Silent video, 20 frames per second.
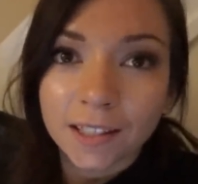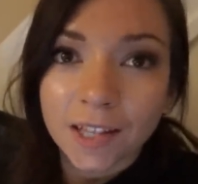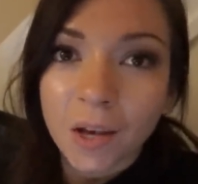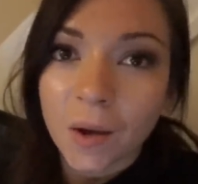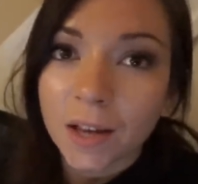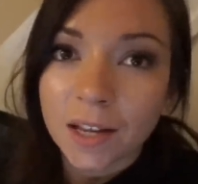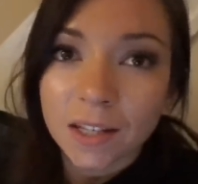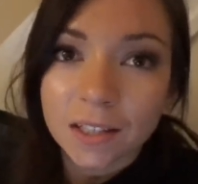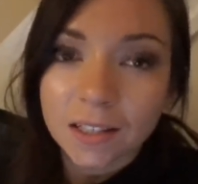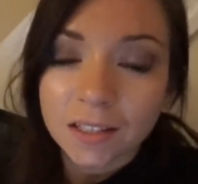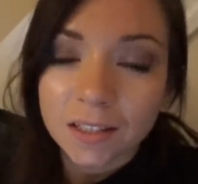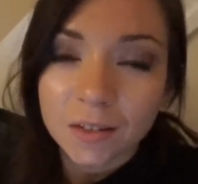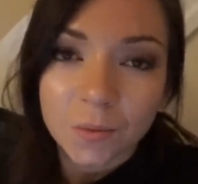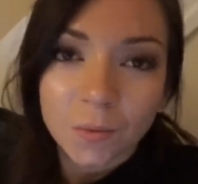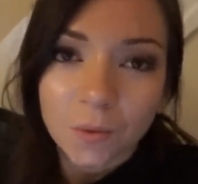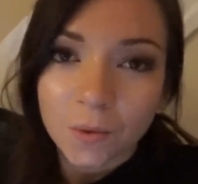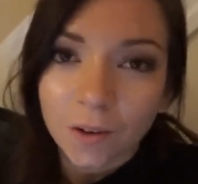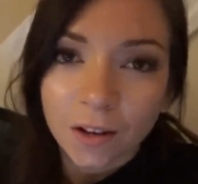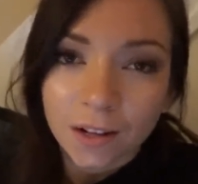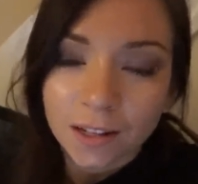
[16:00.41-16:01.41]
so it's
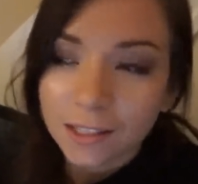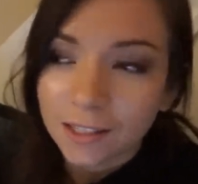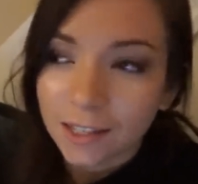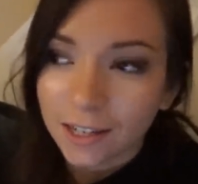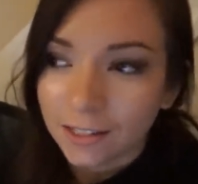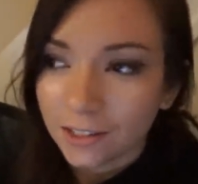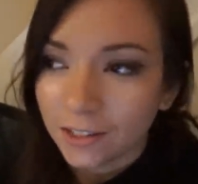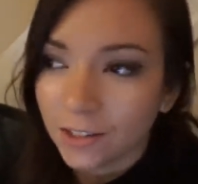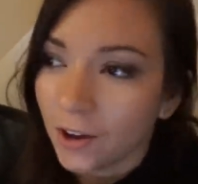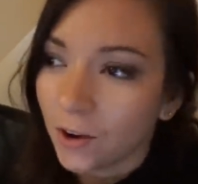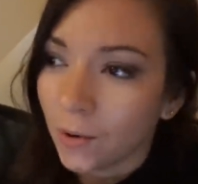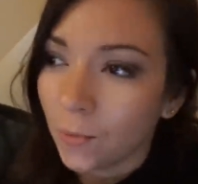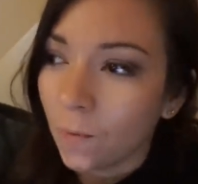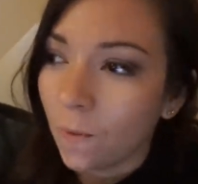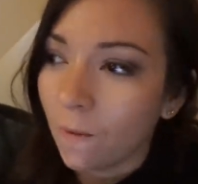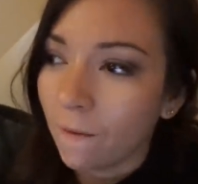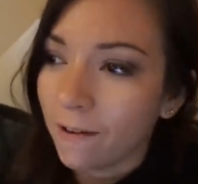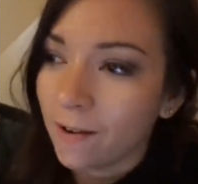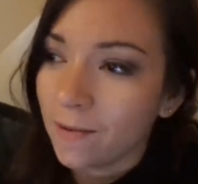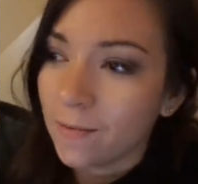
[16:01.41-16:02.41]
one less thing to kind of
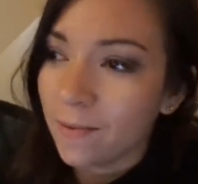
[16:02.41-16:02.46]
worry